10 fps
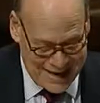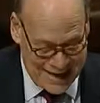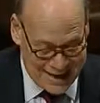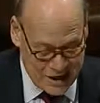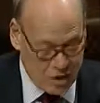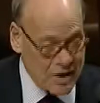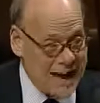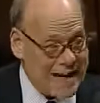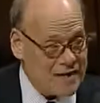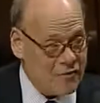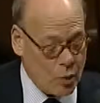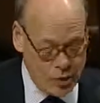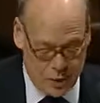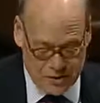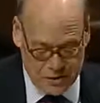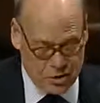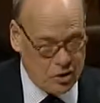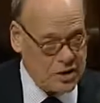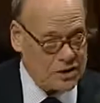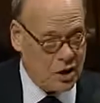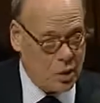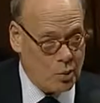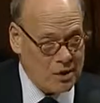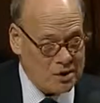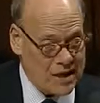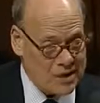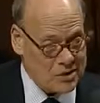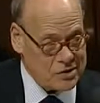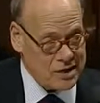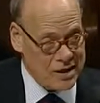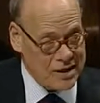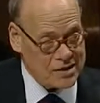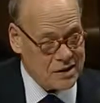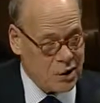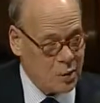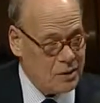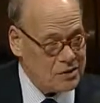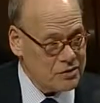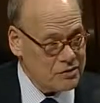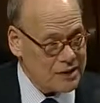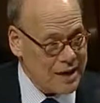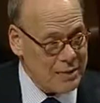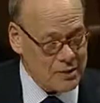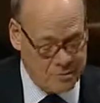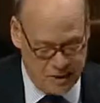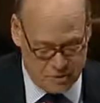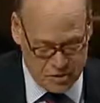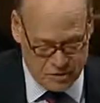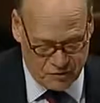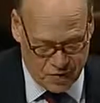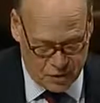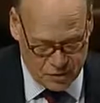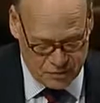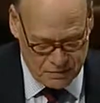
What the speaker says: And there are 94 U.S. attorneys and a whole bunch of agency heads and a whole bunch of cabinet members and folks.